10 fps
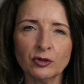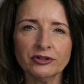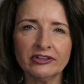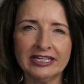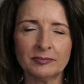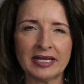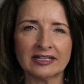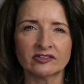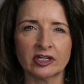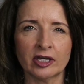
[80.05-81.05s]
far as
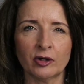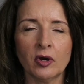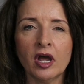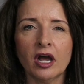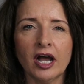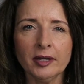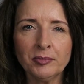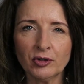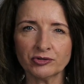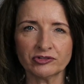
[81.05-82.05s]
handbags go, I
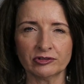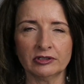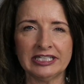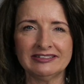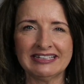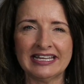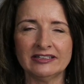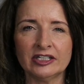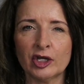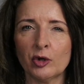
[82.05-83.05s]
personally
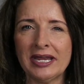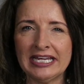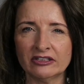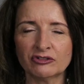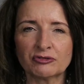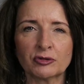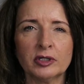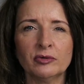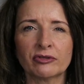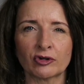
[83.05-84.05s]
tend to go
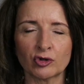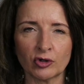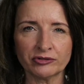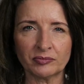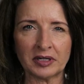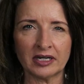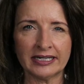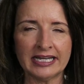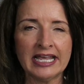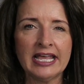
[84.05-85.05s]
hands-free with a
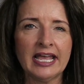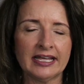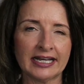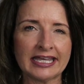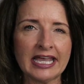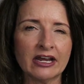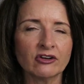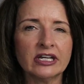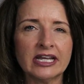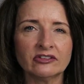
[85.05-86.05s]
crossbody and I
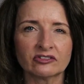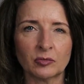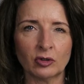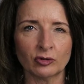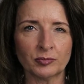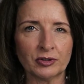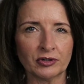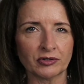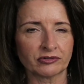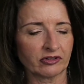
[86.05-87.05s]
carry a smaller
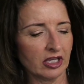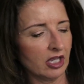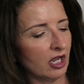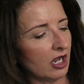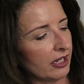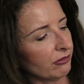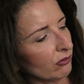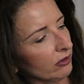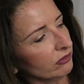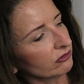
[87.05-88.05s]
purse. I
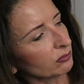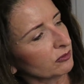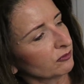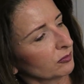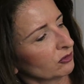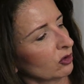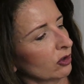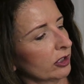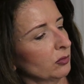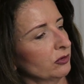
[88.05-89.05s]
thought this one from
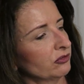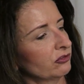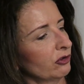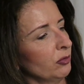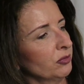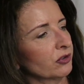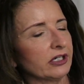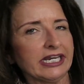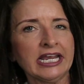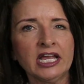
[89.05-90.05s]
Target was so
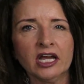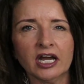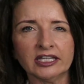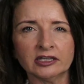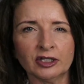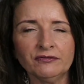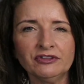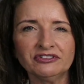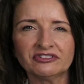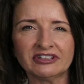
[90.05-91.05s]
pretty. I
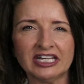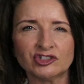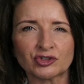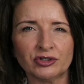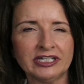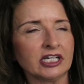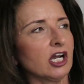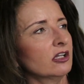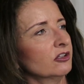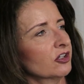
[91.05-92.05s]
love the sage green
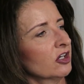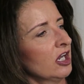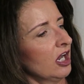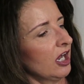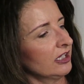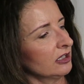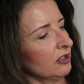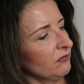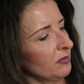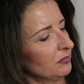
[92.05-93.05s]
color. I
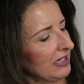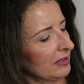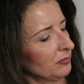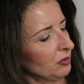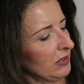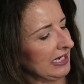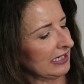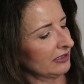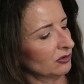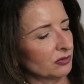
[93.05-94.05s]
love the bamboo
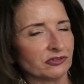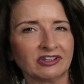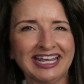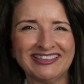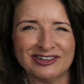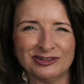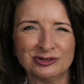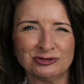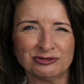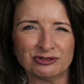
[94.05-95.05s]
handles and the
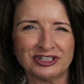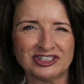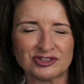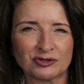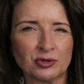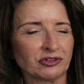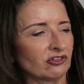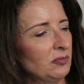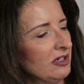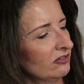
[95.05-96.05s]
little fringe of course
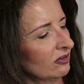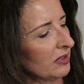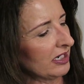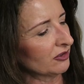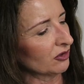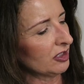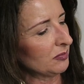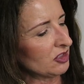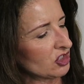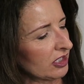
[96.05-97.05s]
speaks to my inner
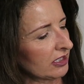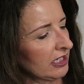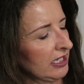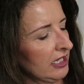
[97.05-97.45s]
hippie chick.